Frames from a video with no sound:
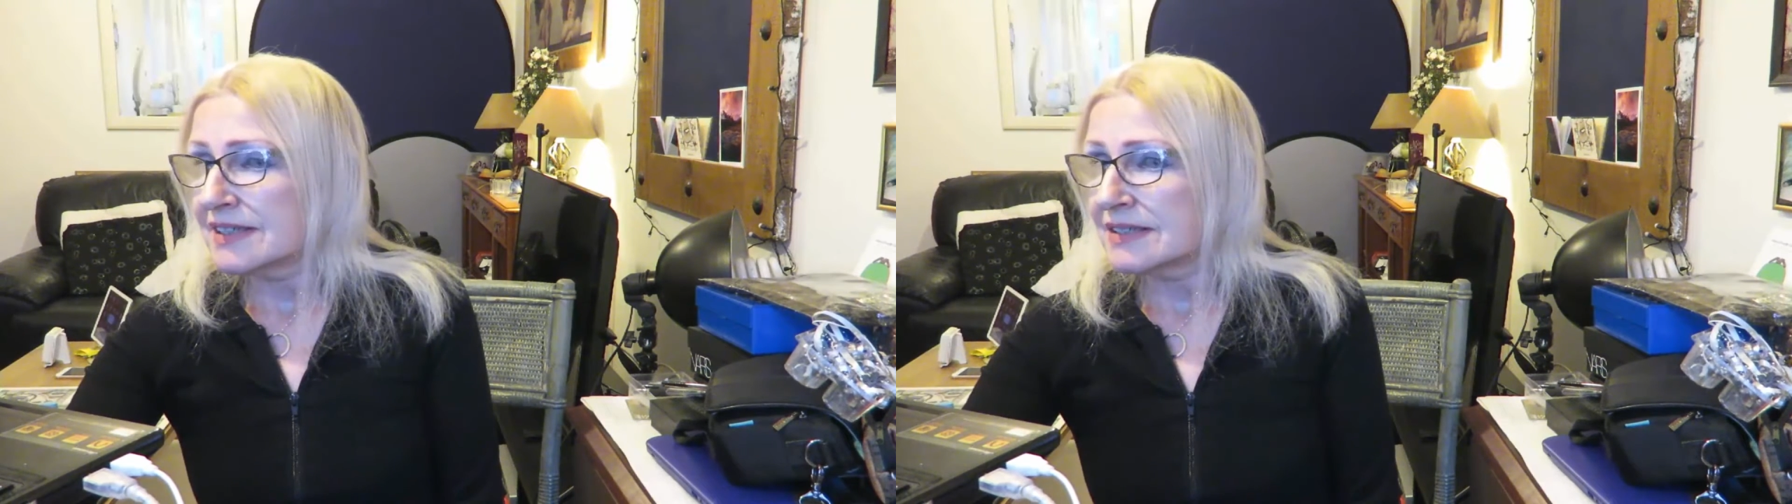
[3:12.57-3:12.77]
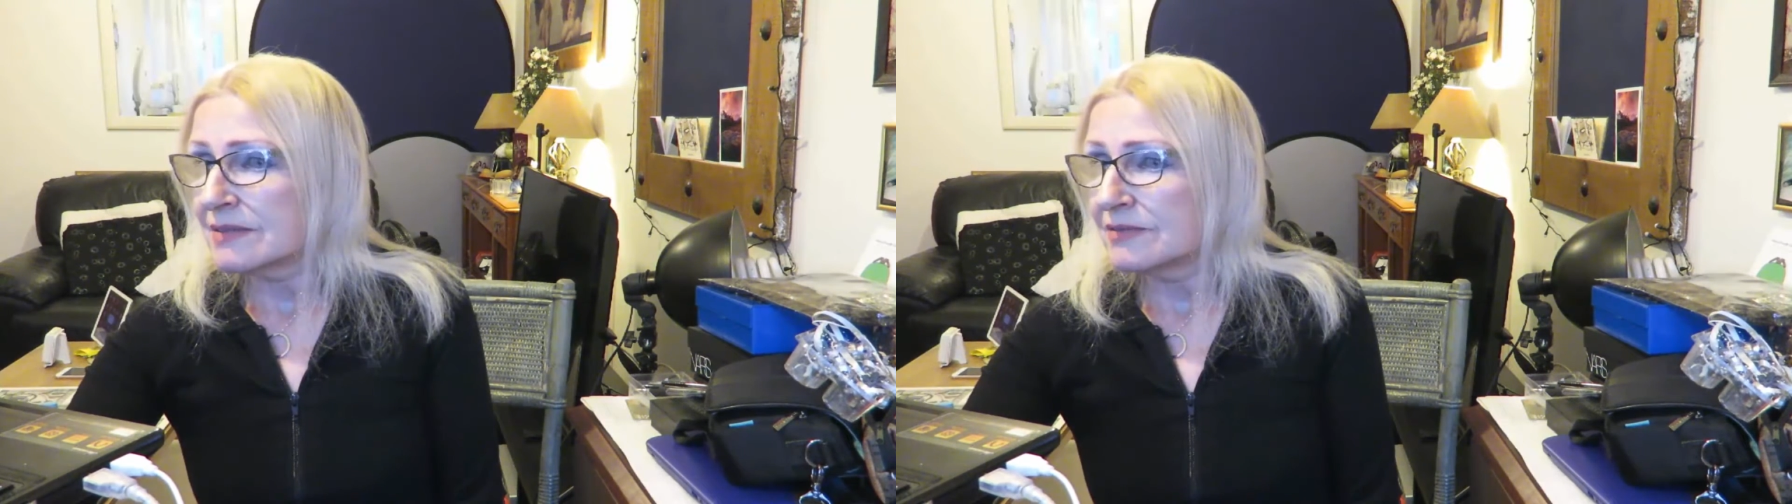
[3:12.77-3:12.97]

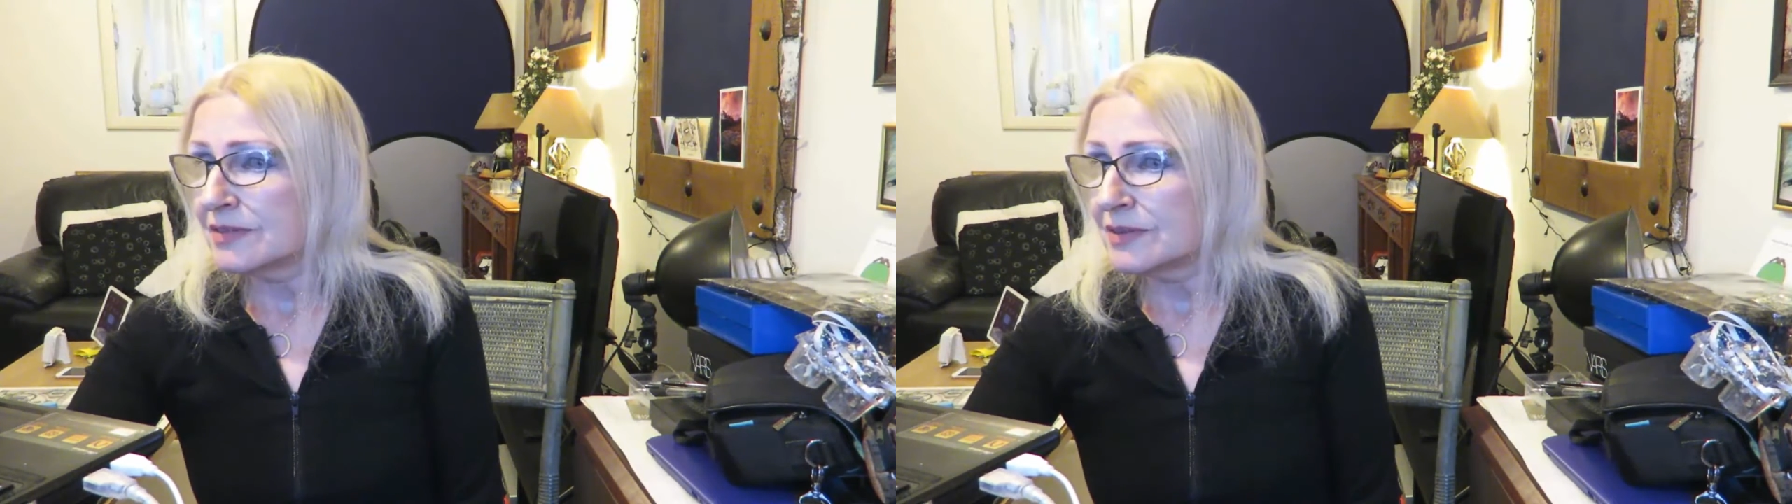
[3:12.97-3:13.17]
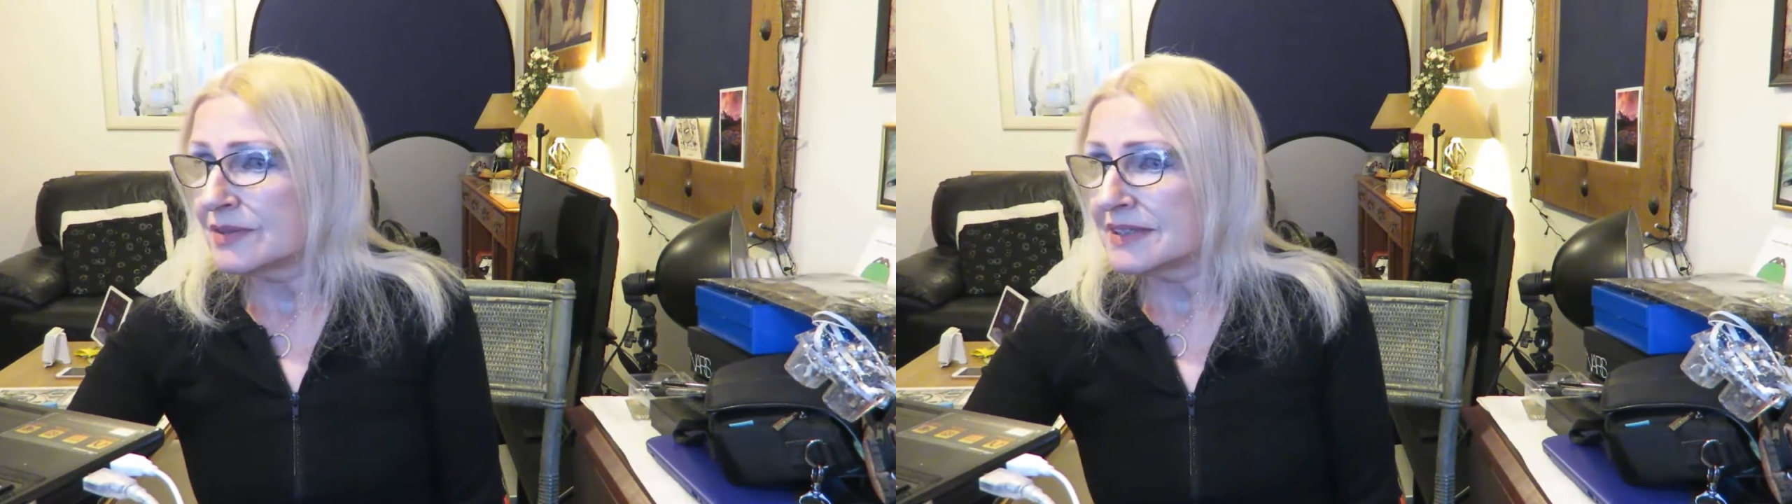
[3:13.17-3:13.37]
that's Tom
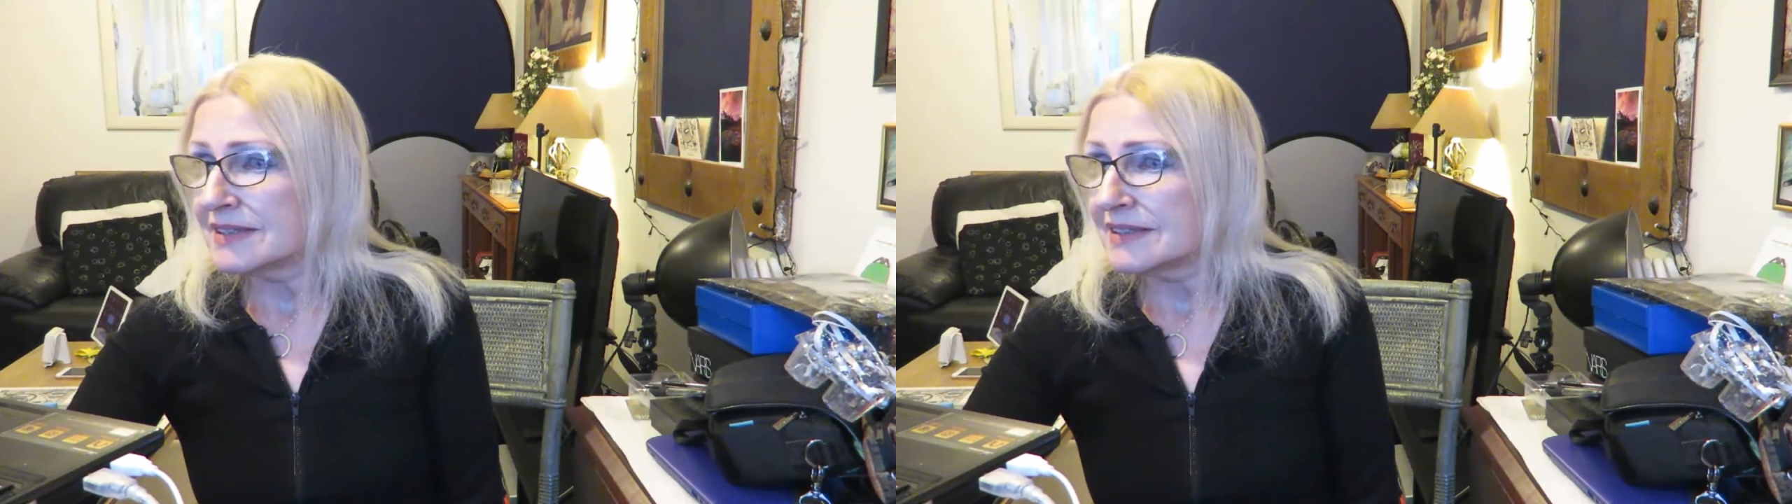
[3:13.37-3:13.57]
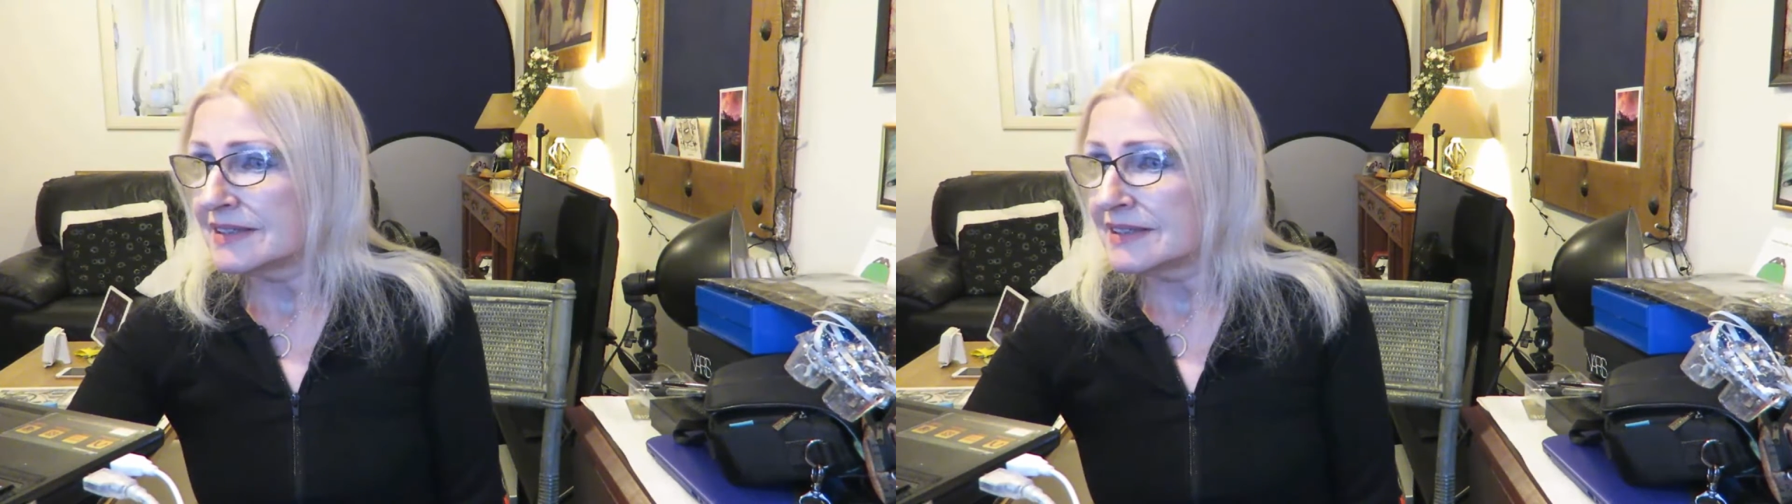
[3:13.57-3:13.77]
Ford,
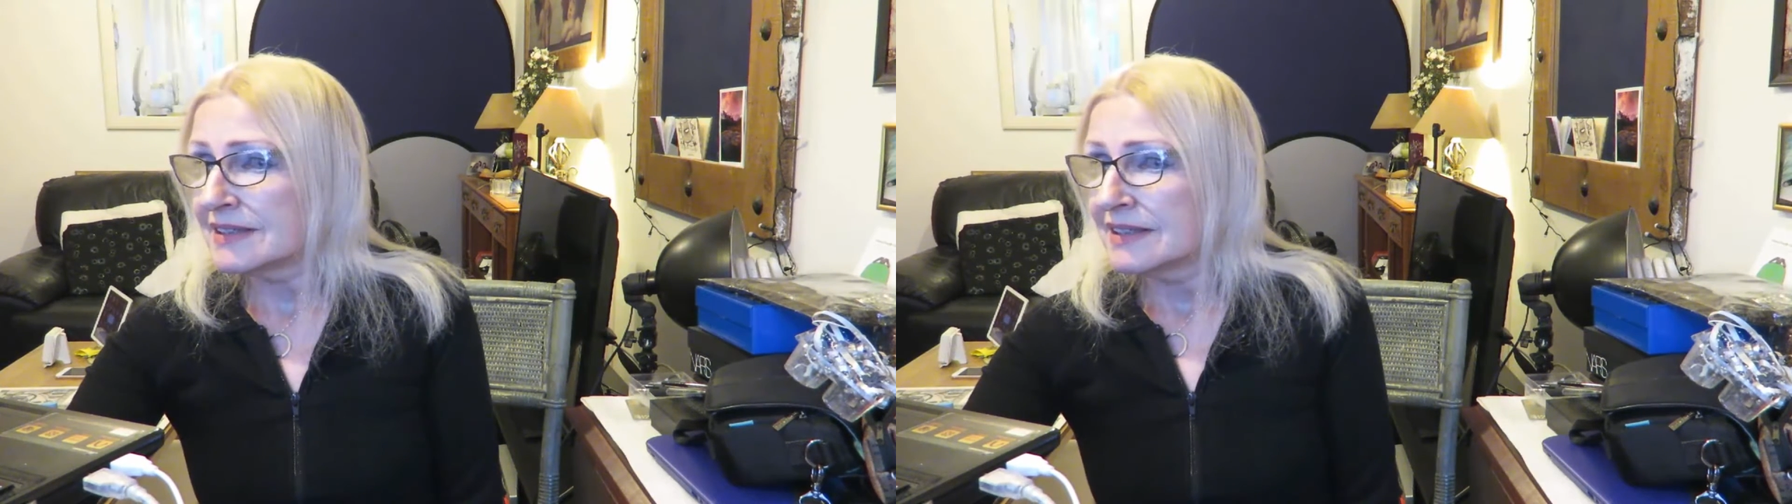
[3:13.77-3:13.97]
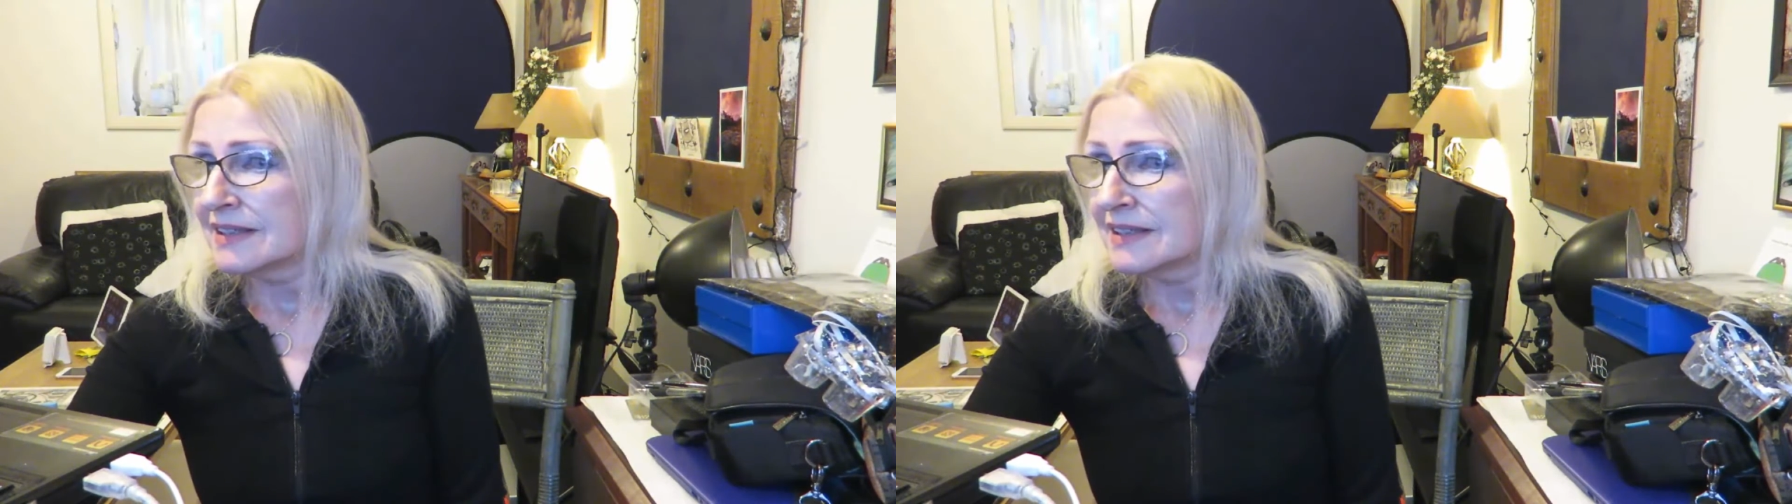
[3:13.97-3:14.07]
isn't it?